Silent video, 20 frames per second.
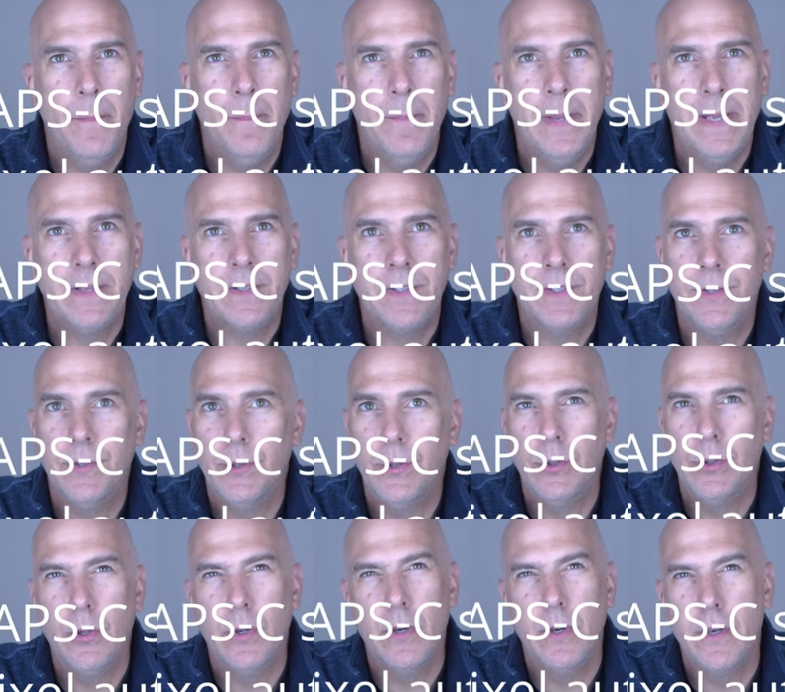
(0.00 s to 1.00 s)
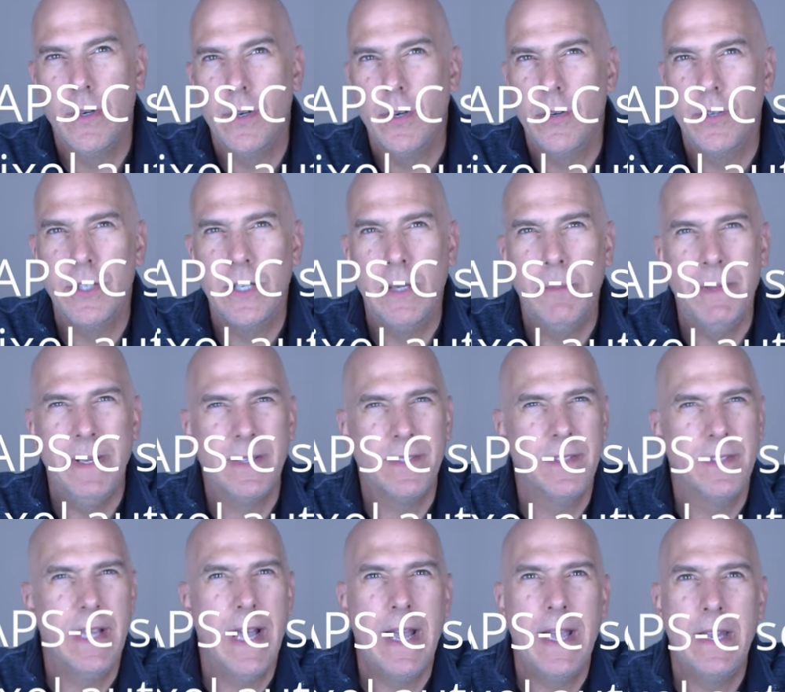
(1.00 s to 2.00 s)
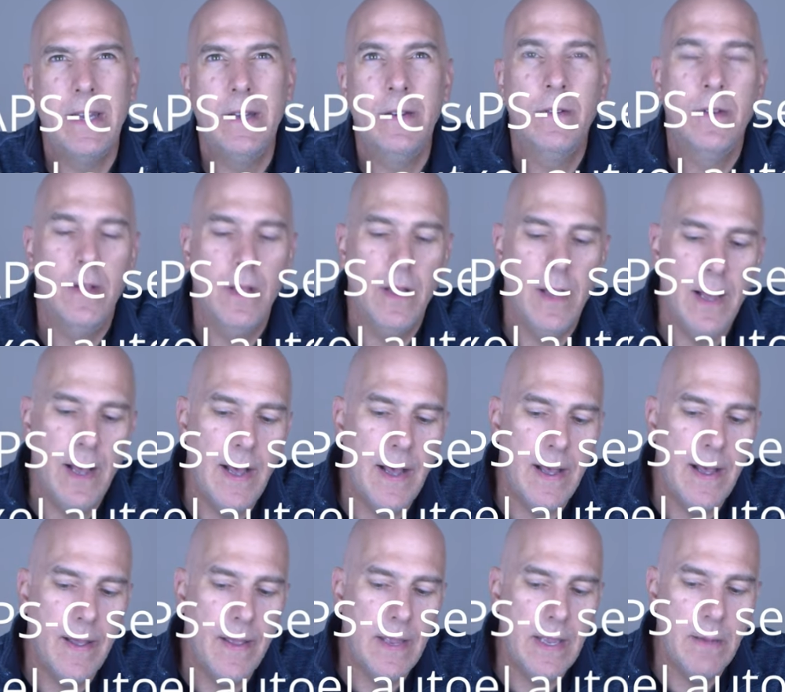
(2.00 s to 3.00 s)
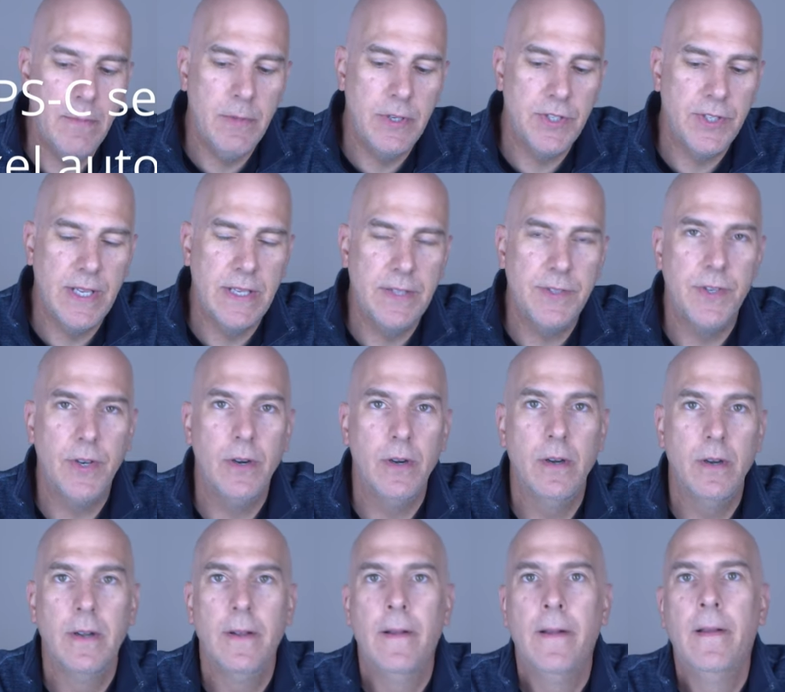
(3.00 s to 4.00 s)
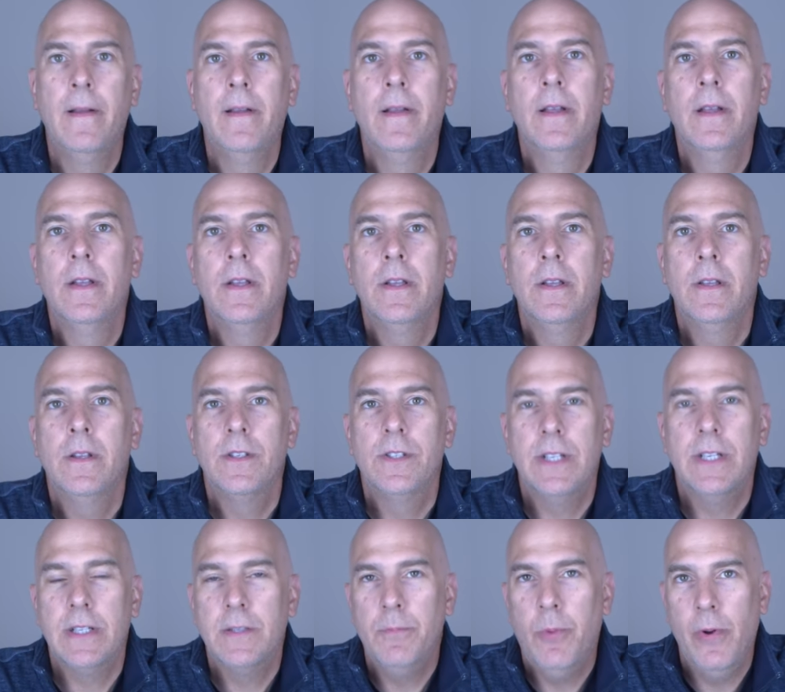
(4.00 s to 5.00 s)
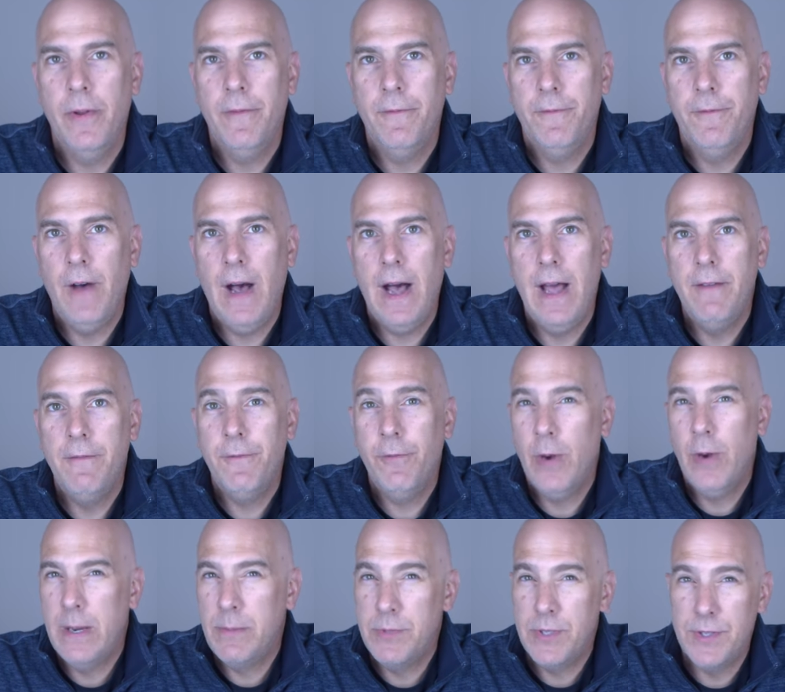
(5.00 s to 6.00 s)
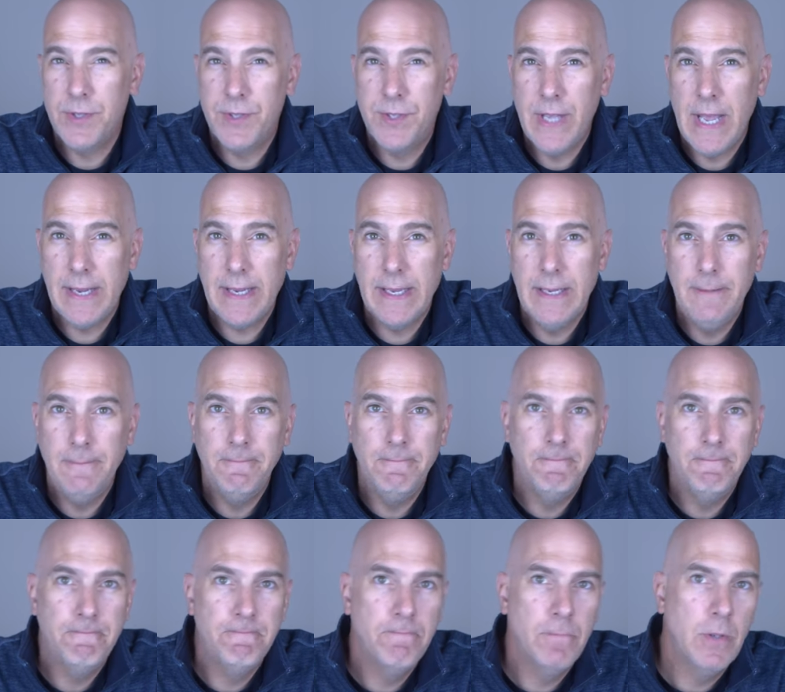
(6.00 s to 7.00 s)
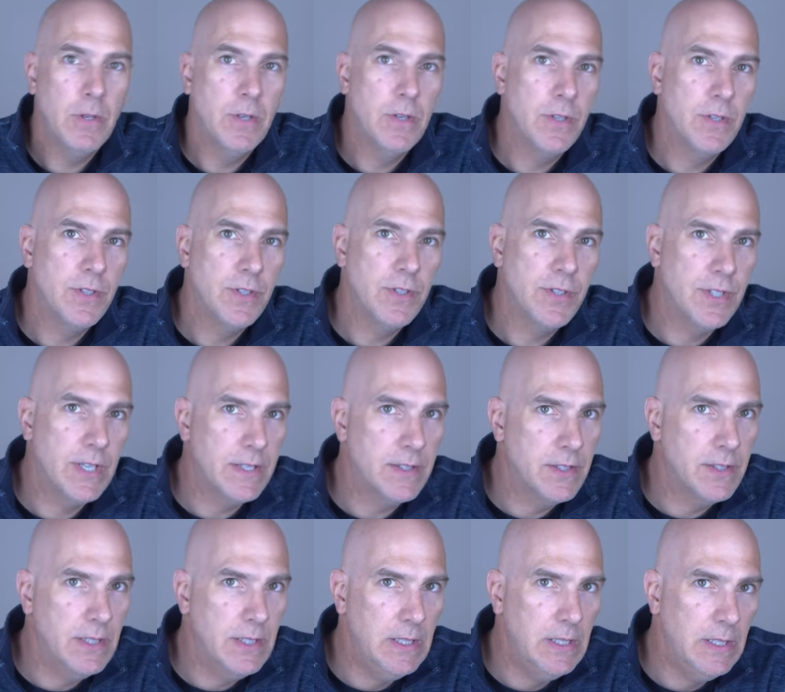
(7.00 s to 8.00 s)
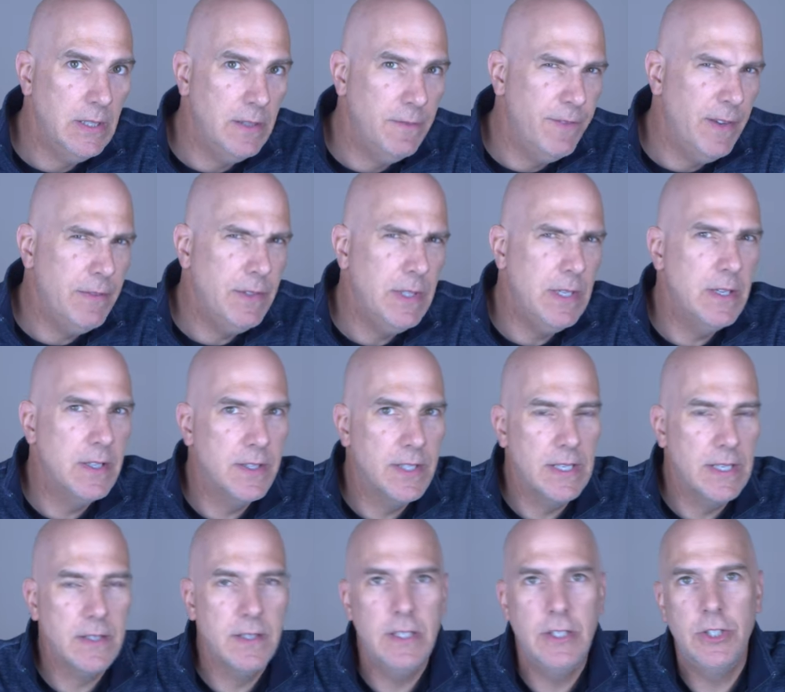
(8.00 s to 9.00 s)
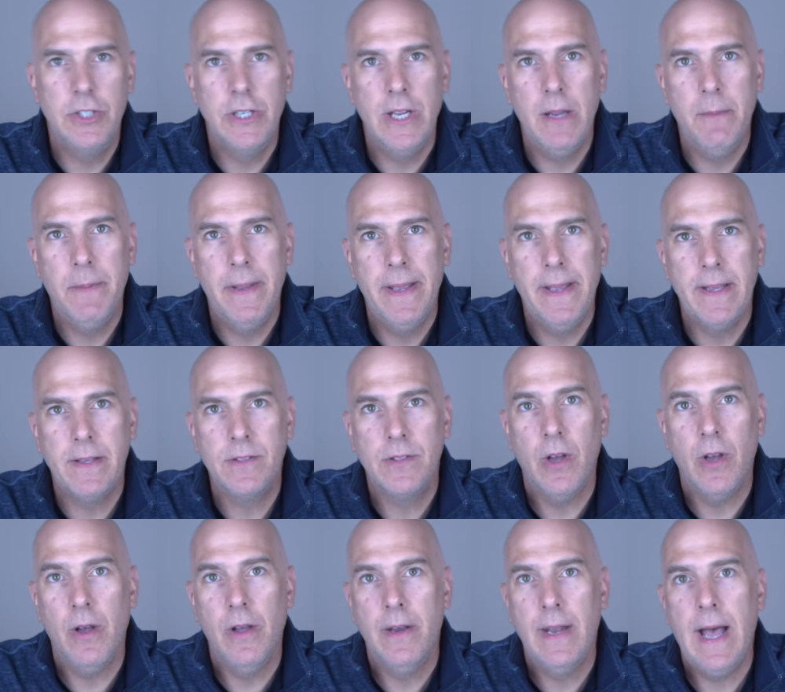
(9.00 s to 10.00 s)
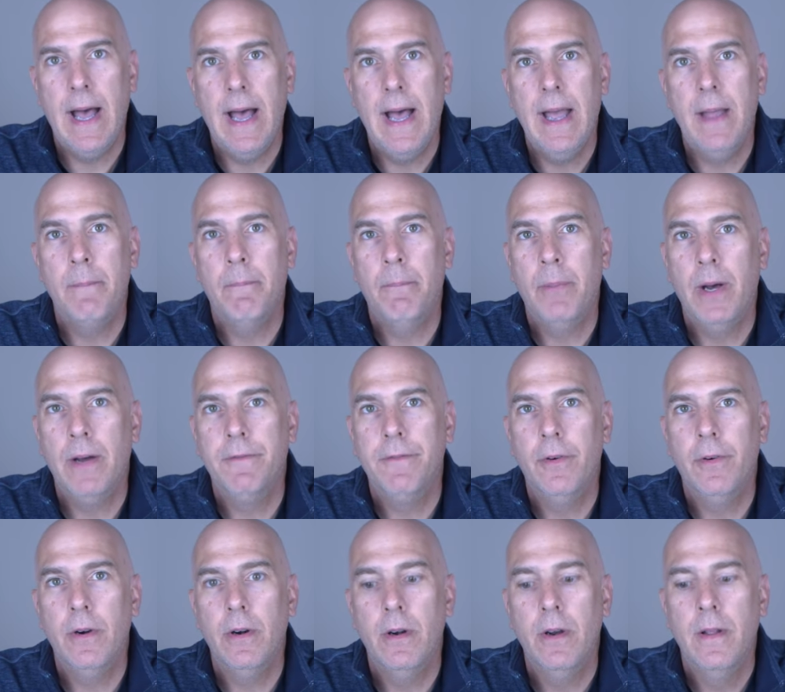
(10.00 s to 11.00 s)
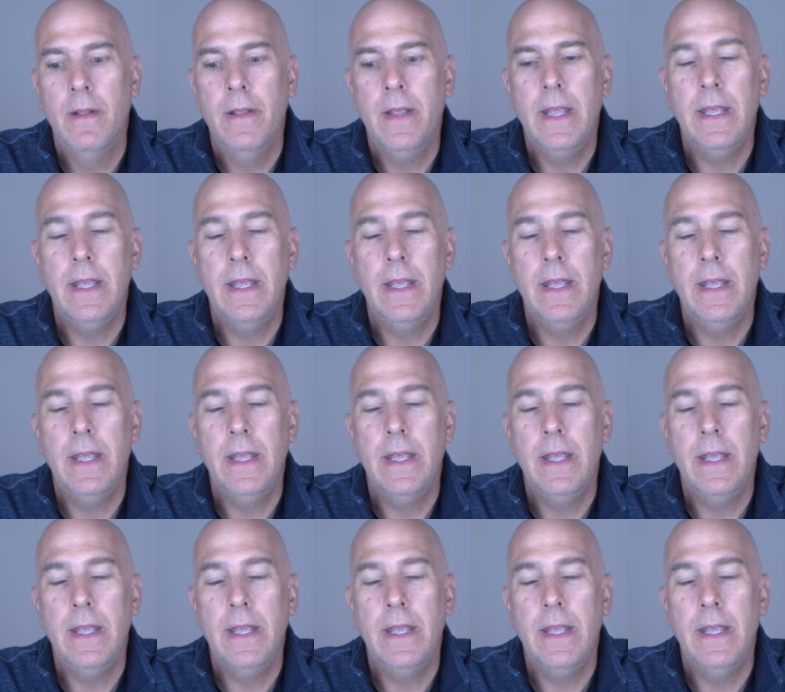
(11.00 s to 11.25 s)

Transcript: Pixel or, or DIGIC 9 uh, image sensor, 6.5 frames a second 60, 50 to 60 JPEGs on high buffer.